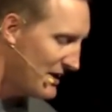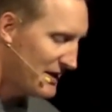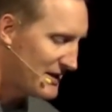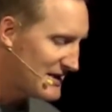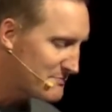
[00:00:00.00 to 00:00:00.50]

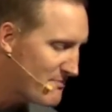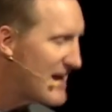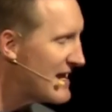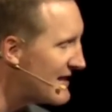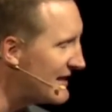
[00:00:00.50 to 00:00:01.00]
these
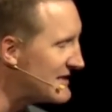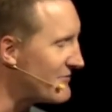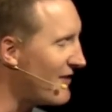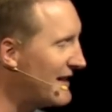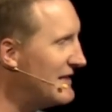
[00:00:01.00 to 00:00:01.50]
men that he's
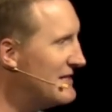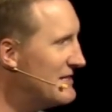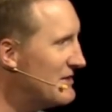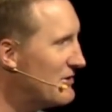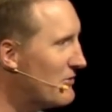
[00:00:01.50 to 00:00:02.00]
inviting
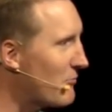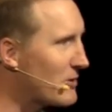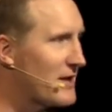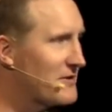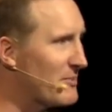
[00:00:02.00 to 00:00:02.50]
were
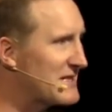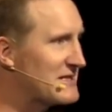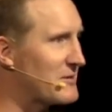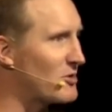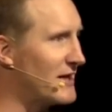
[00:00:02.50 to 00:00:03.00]
not the best
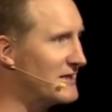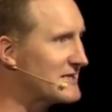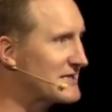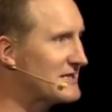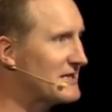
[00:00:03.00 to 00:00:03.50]
and the
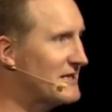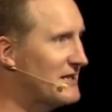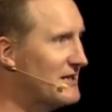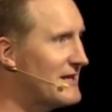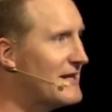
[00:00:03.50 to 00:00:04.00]
brightest.
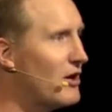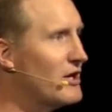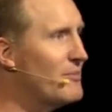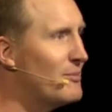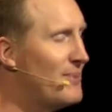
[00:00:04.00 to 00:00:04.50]
They'd
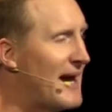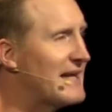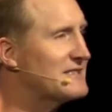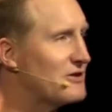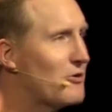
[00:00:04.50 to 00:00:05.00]
already been
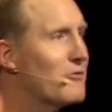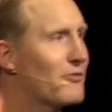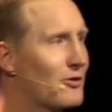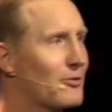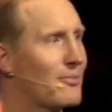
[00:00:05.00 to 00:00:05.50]
passed
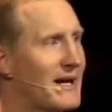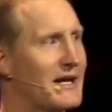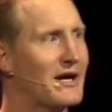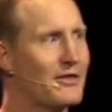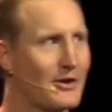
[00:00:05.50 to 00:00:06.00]
over by
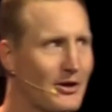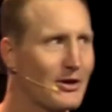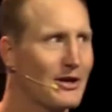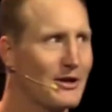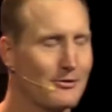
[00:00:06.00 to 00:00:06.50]
other
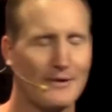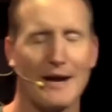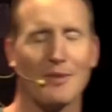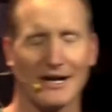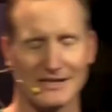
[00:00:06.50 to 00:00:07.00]

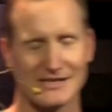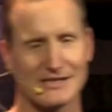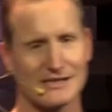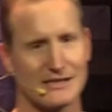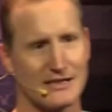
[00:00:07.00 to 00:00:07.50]
rabbis.
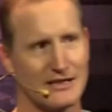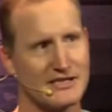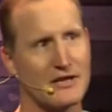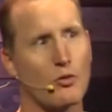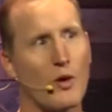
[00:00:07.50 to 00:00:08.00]
You
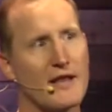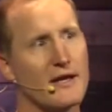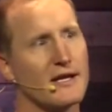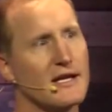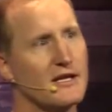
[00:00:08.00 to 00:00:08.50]
see, the way
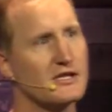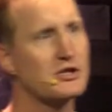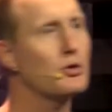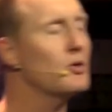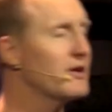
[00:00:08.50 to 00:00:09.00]
that
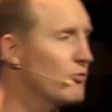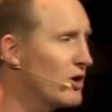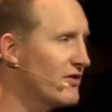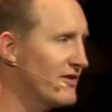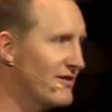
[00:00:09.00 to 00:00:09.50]
schooling worked at the